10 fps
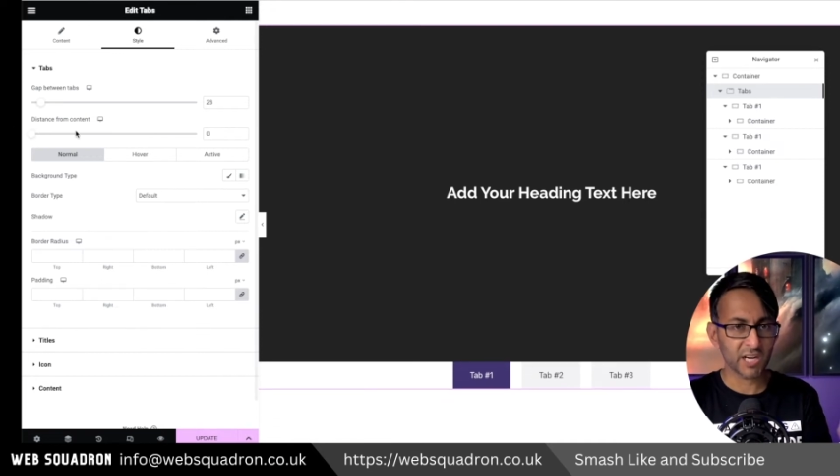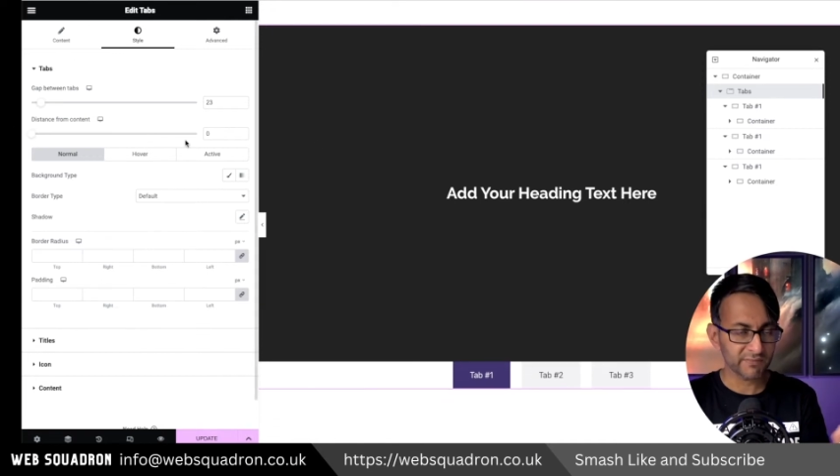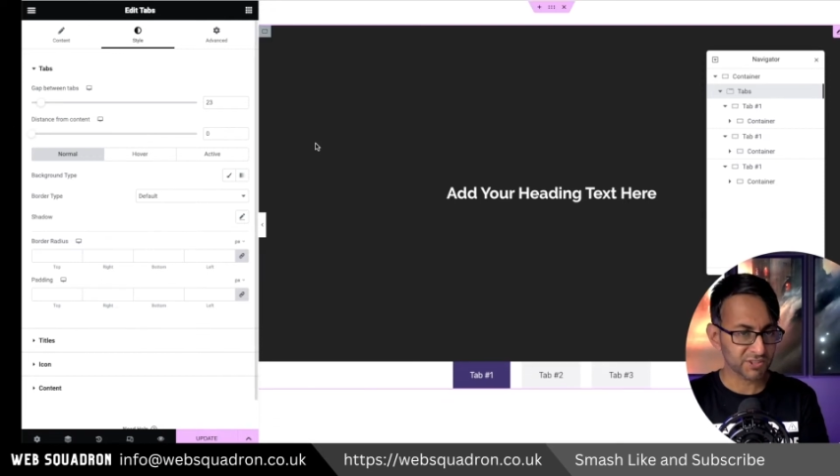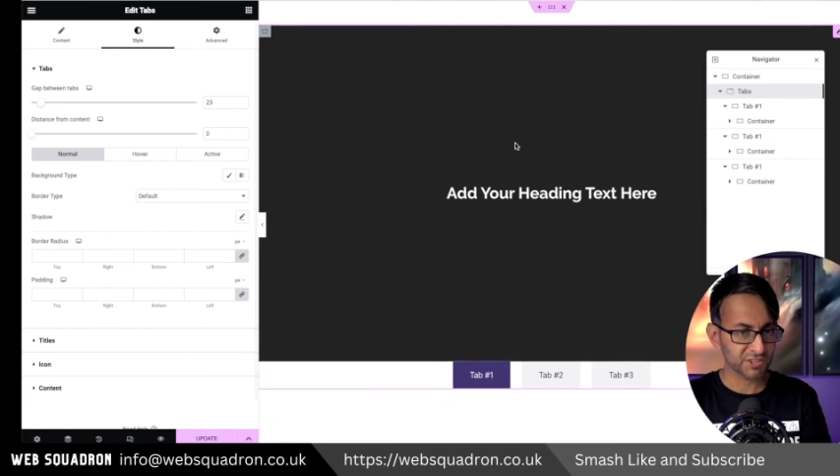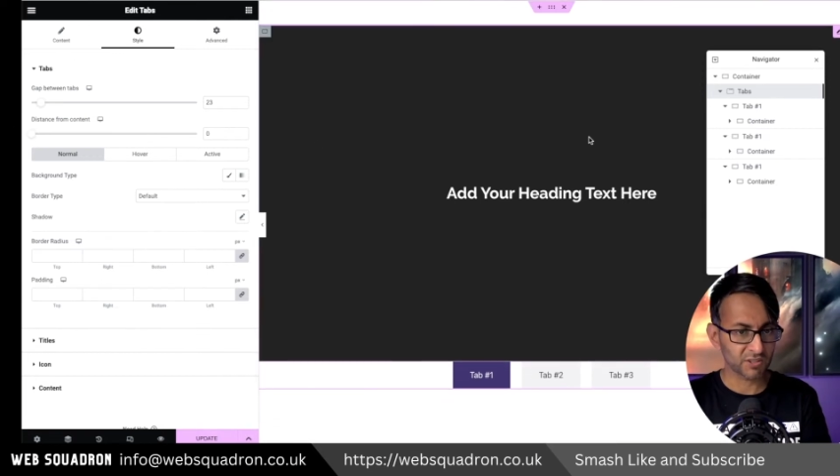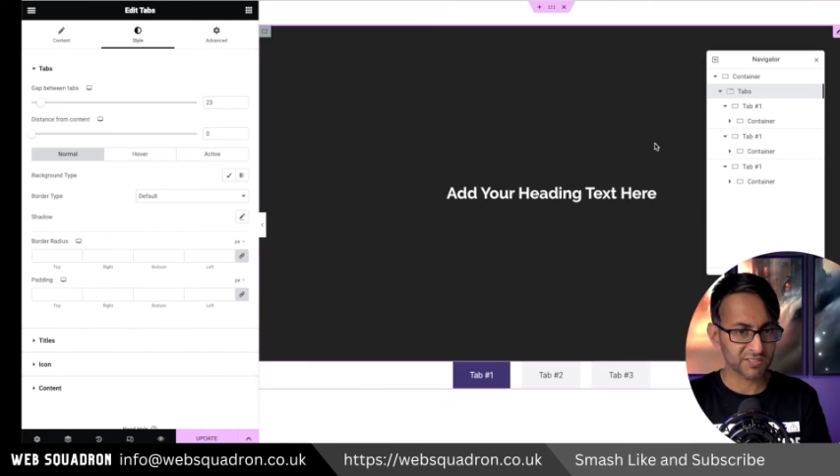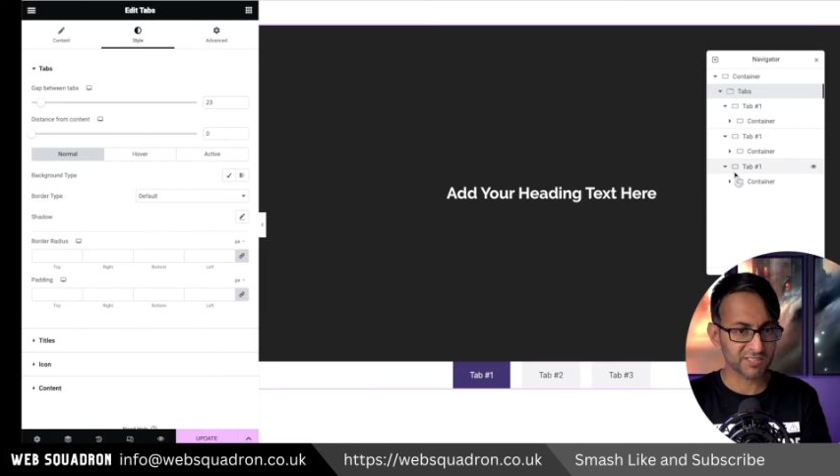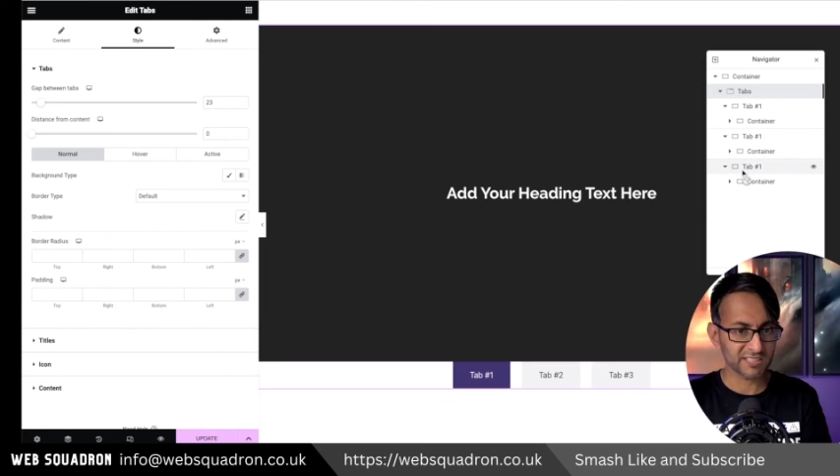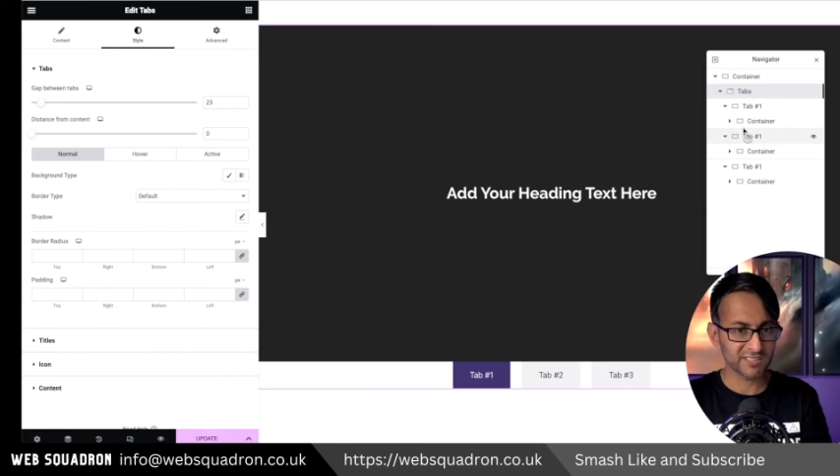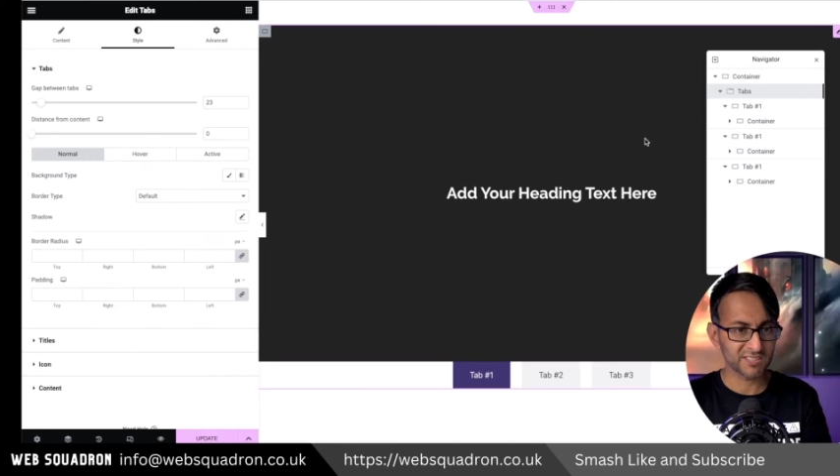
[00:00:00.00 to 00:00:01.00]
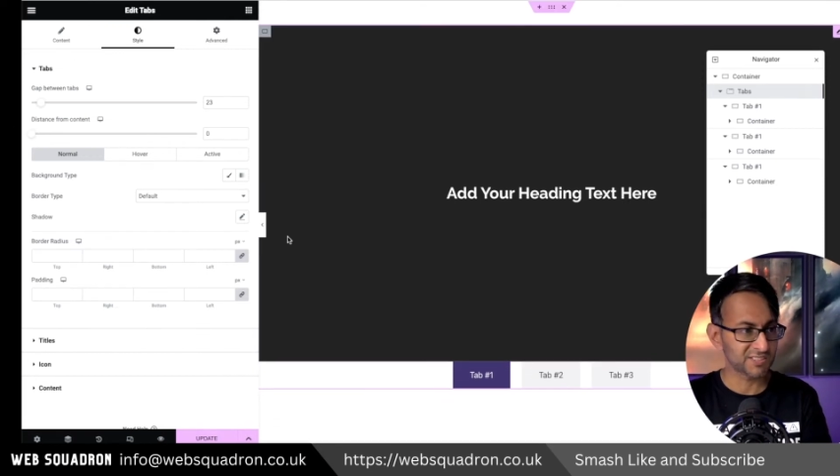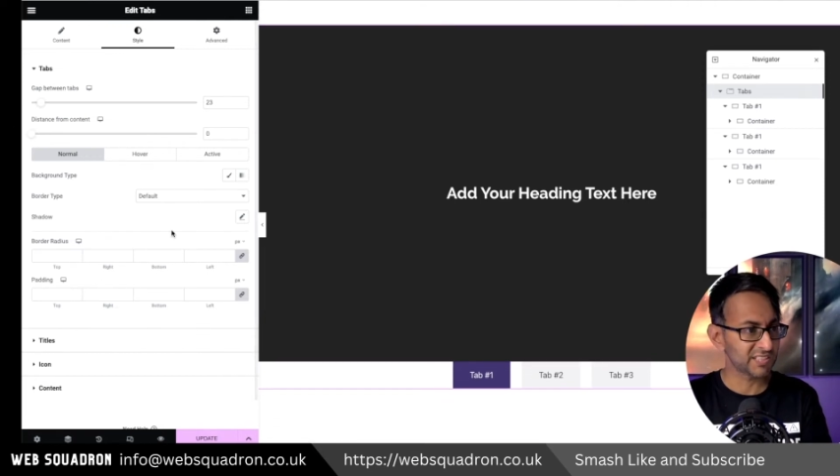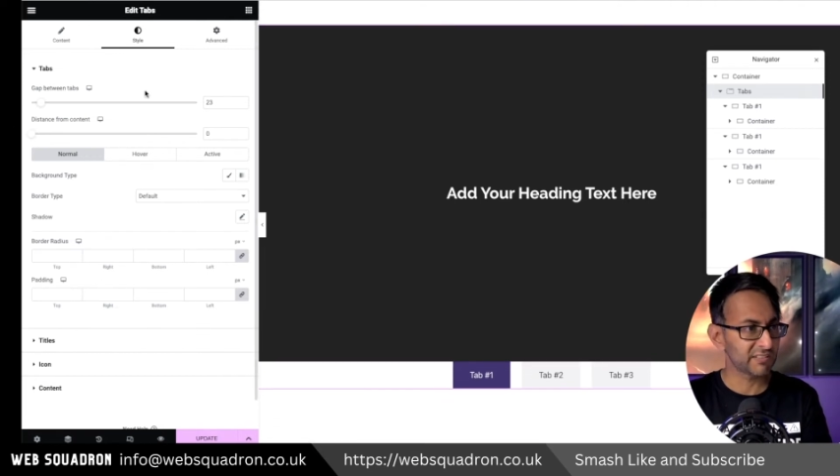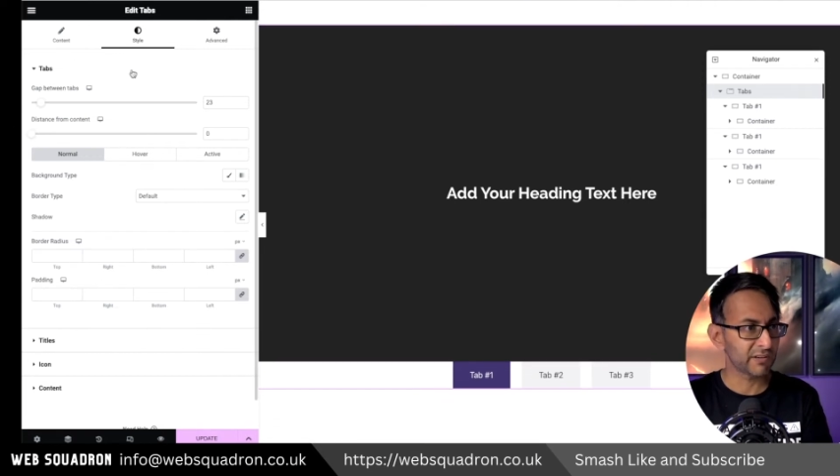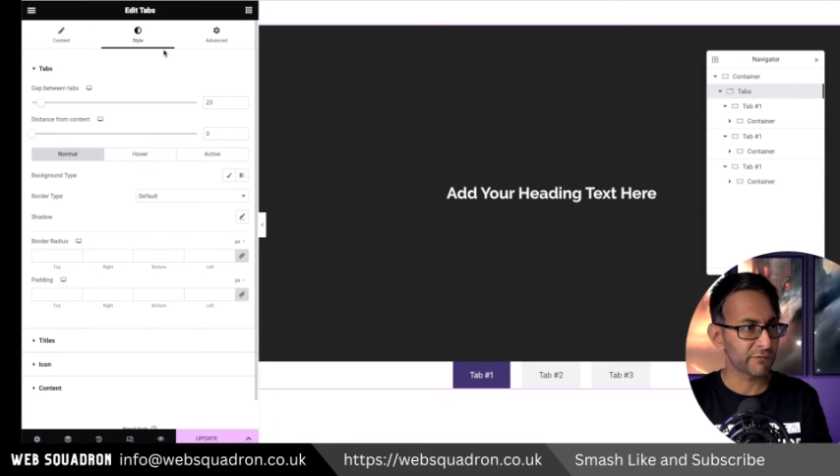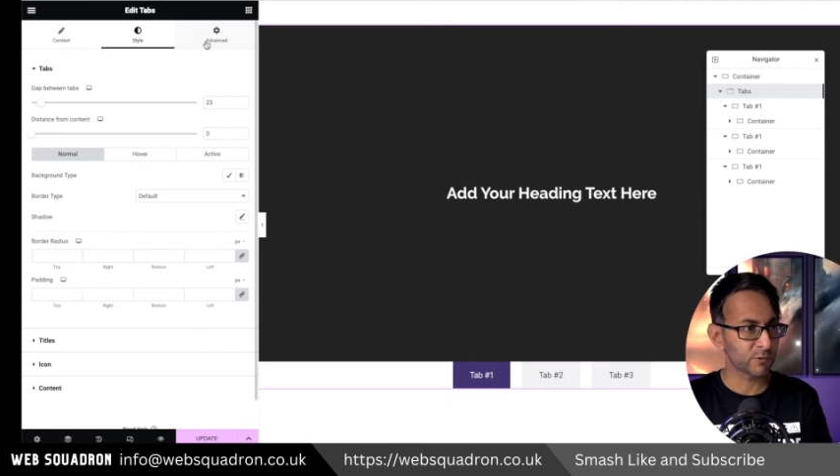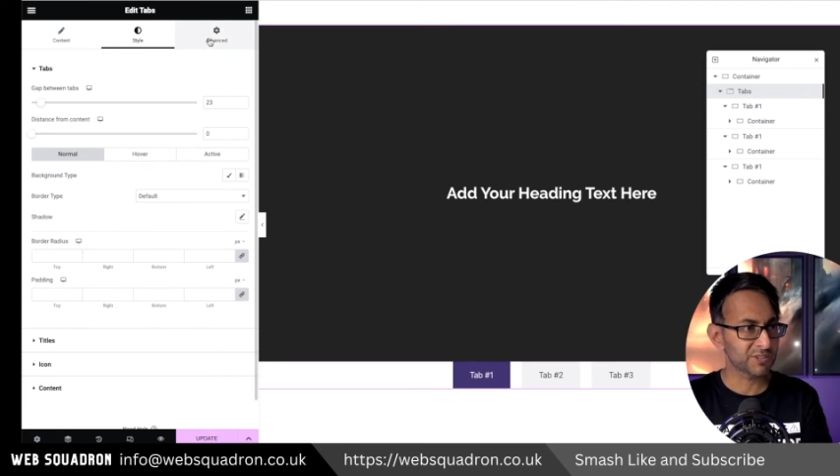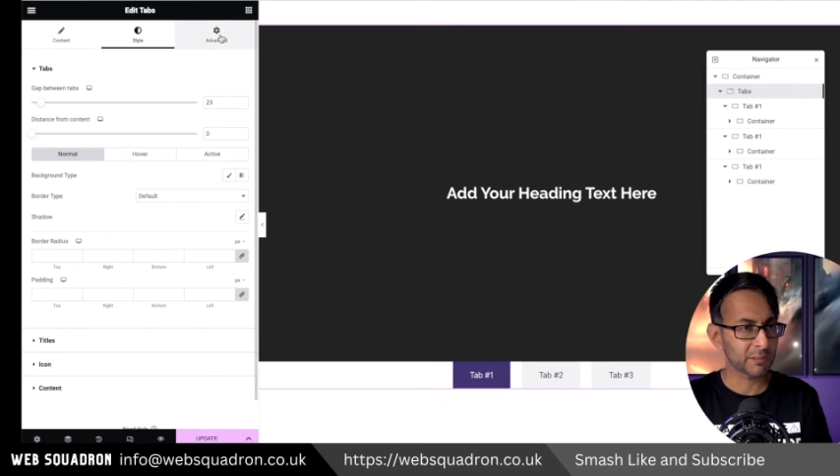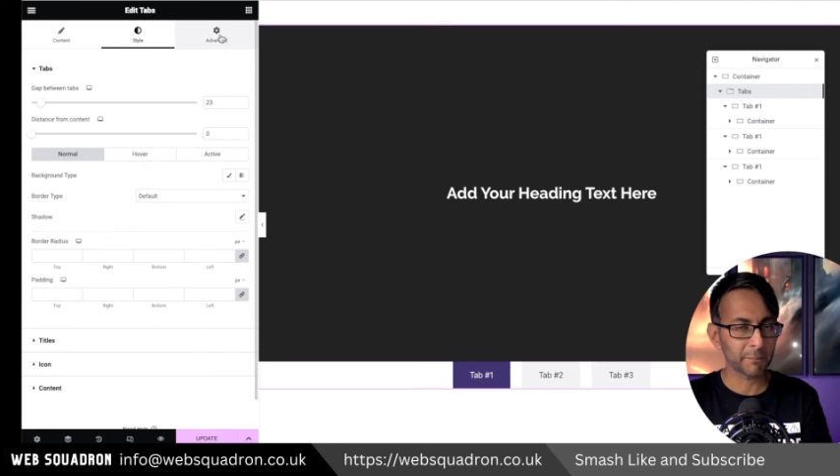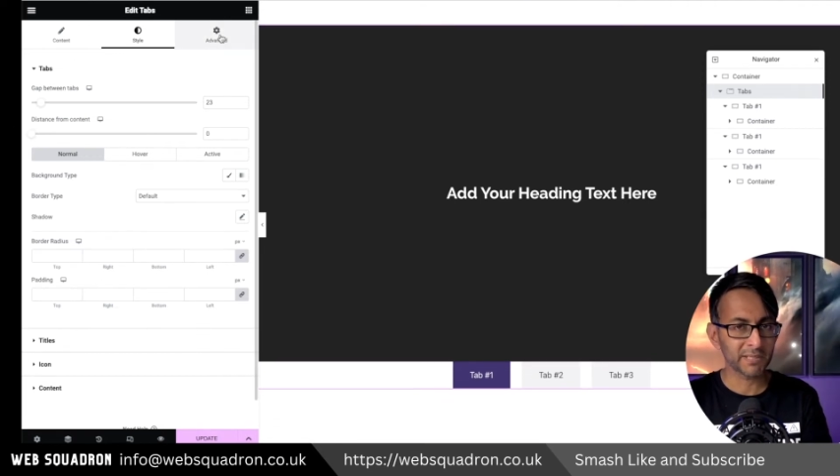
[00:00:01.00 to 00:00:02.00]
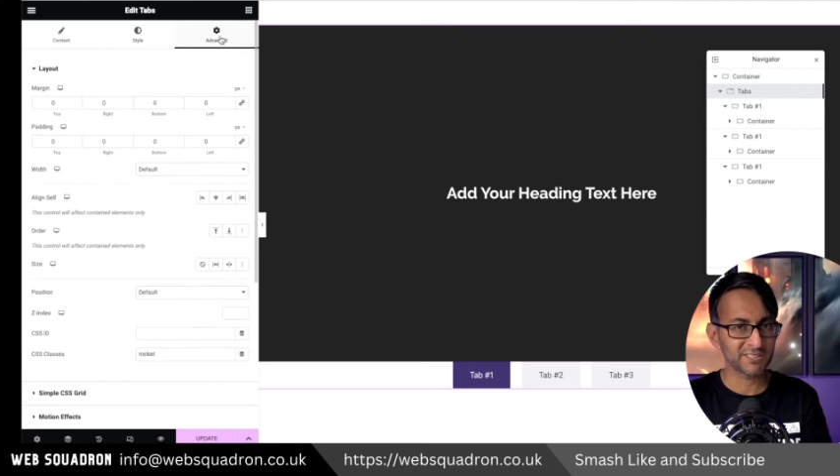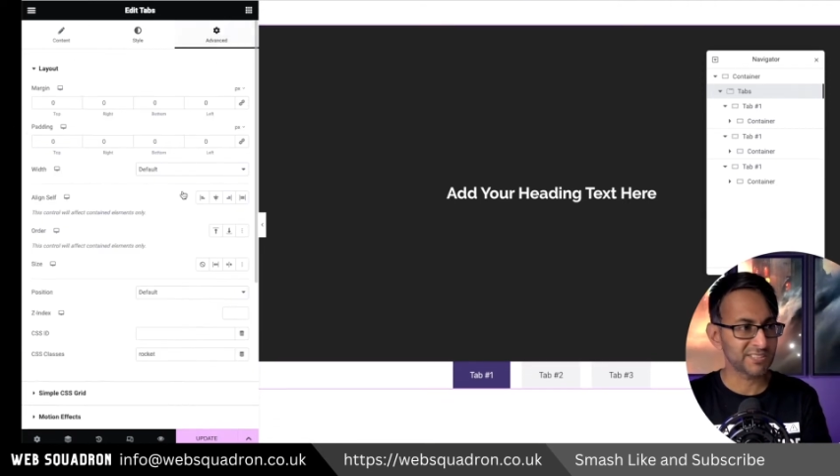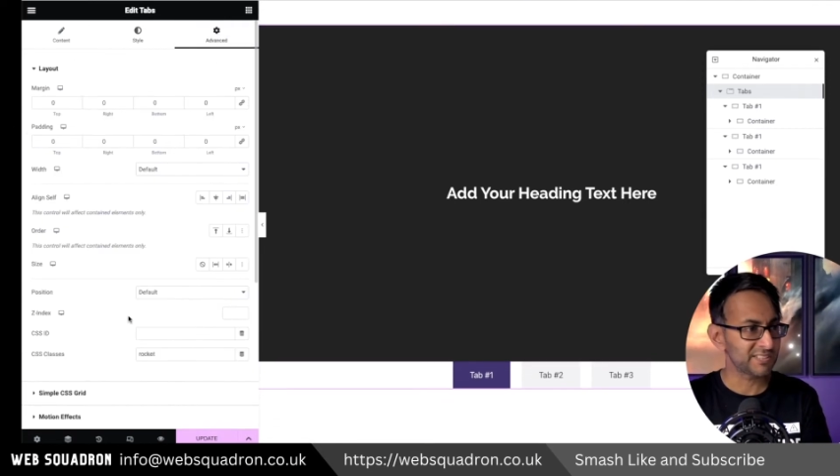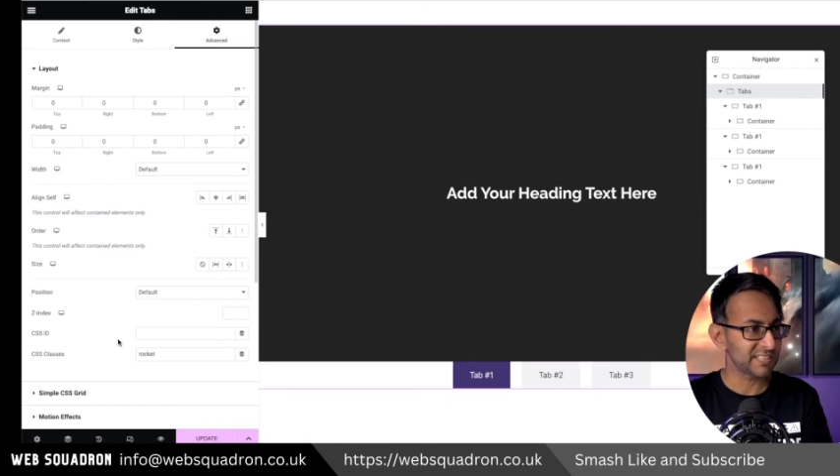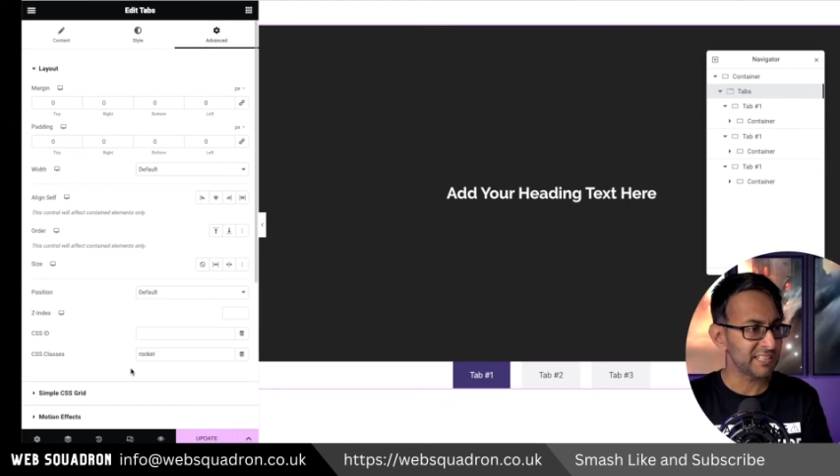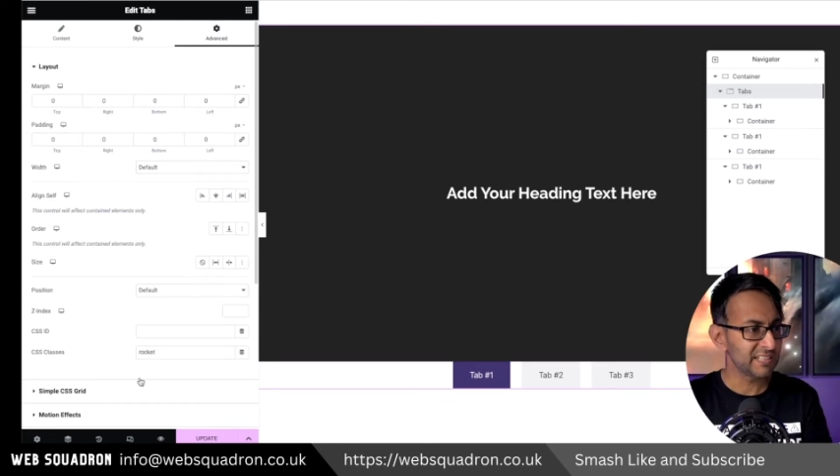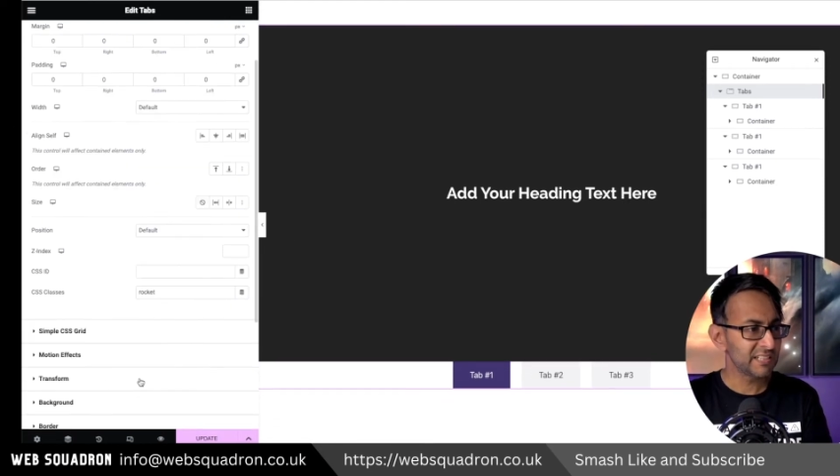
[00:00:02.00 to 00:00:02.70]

I've just gone and set it to zero for simplicity